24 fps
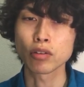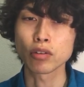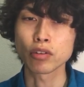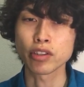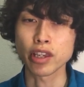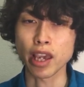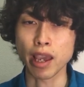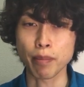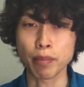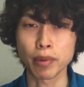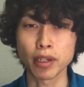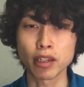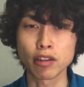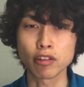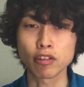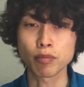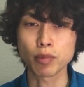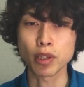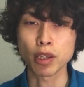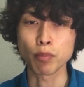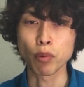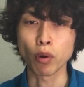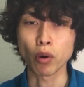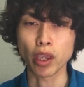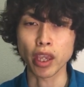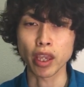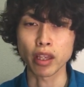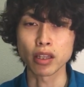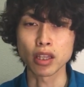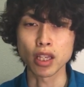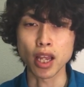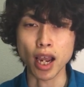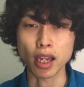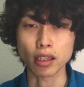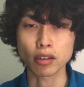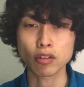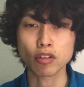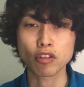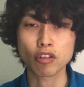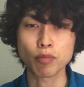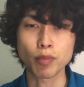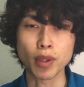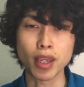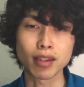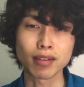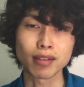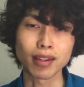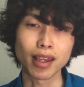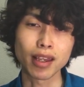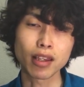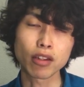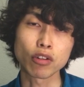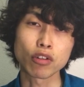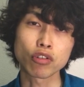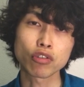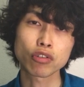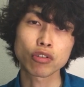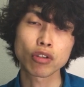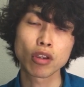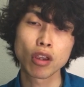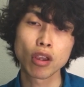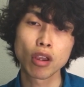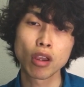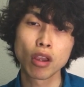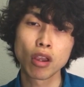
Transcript: Japanese people cannot speak English,